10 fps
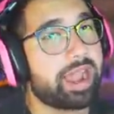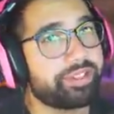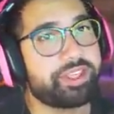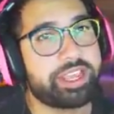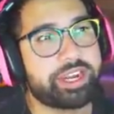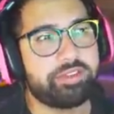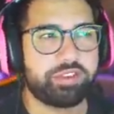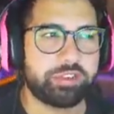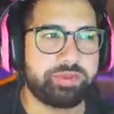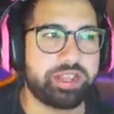I think it is
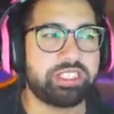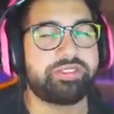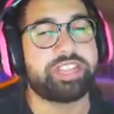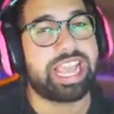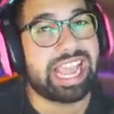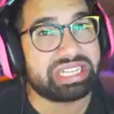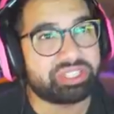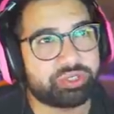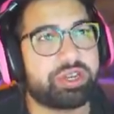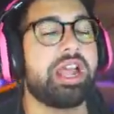just because of the
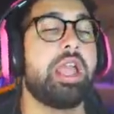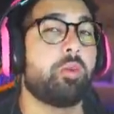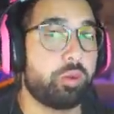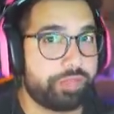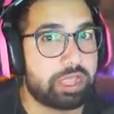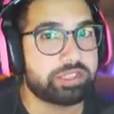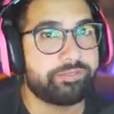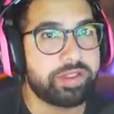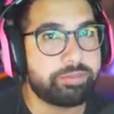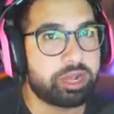extra one
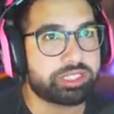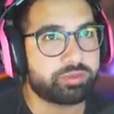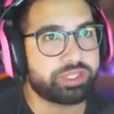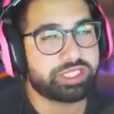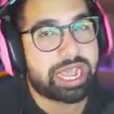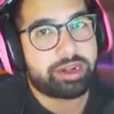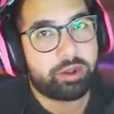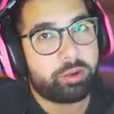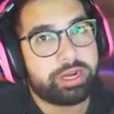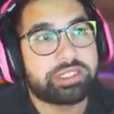thousand V-Bucks, which that
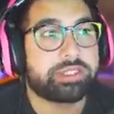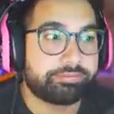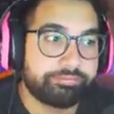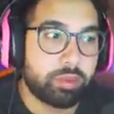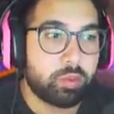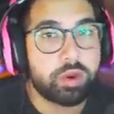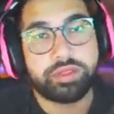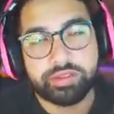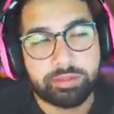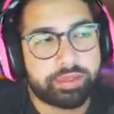alone is
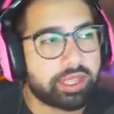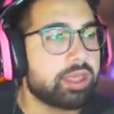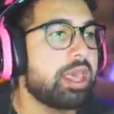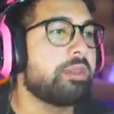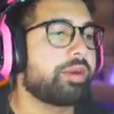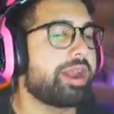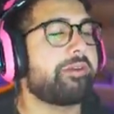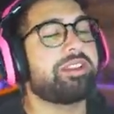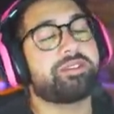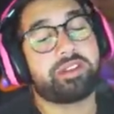worth something. But
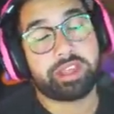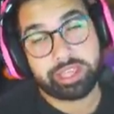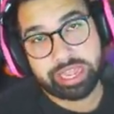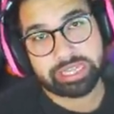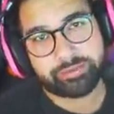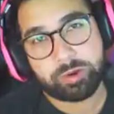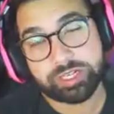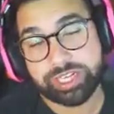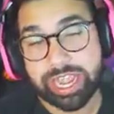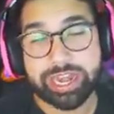anyways, I want to thank you guys for
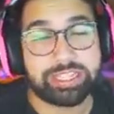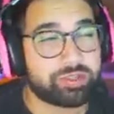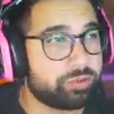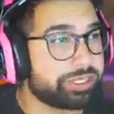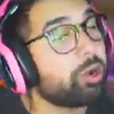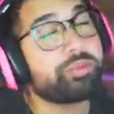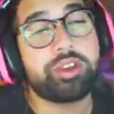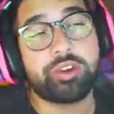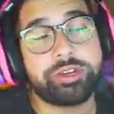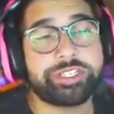watching again. As always, I hope you
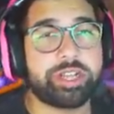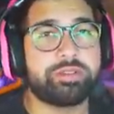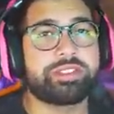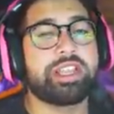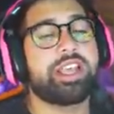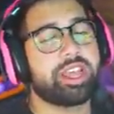enjoyed yourselves.